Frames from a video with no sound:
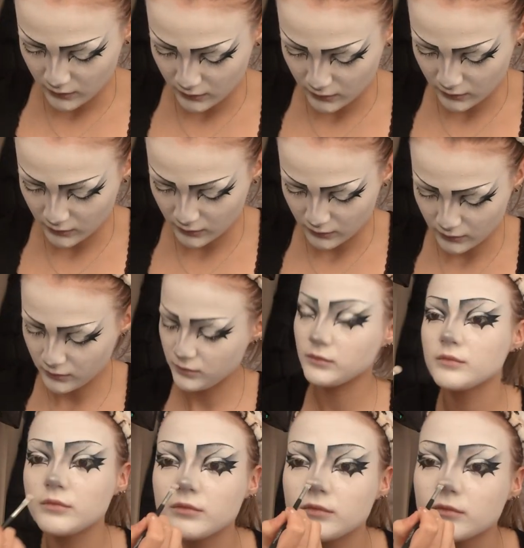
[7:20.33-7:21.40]
The
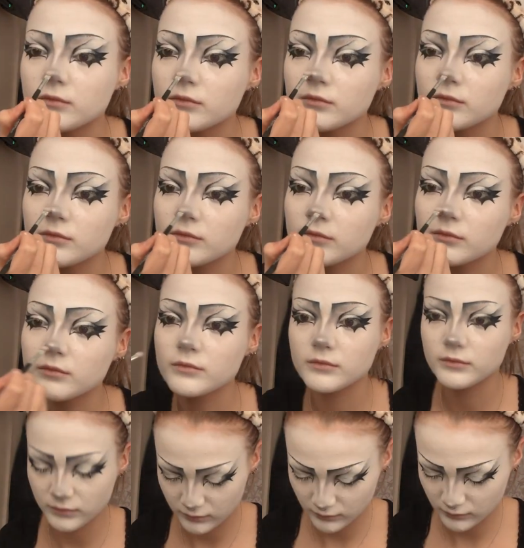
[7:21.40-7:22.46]
same
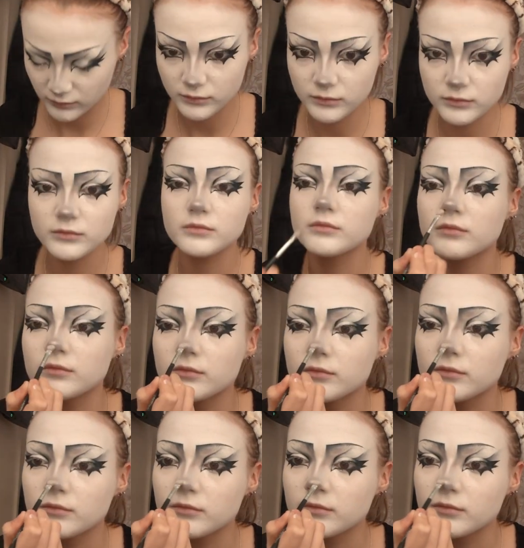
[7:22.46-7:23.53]
white
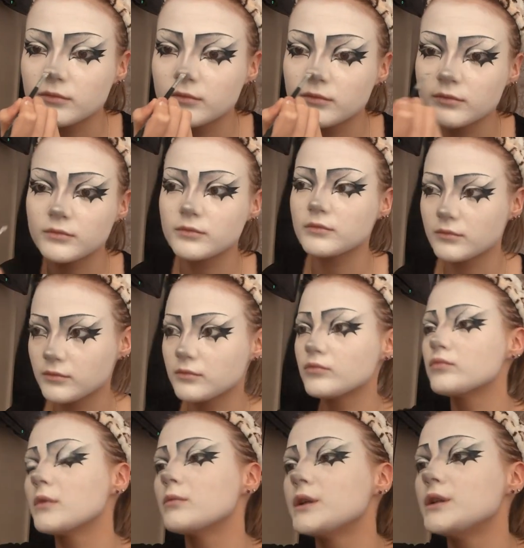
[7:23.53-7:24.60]
glittery
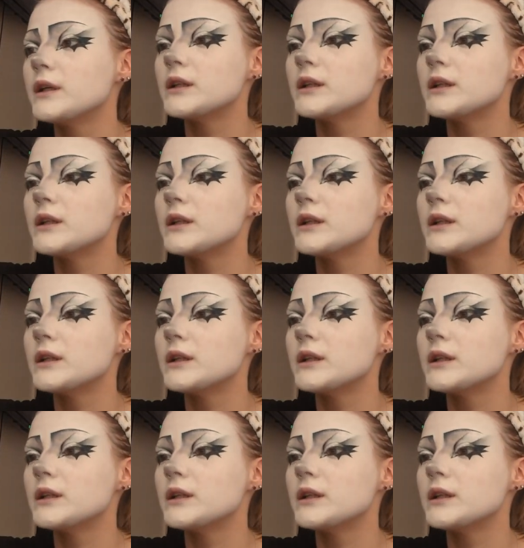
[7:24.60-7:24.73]
shade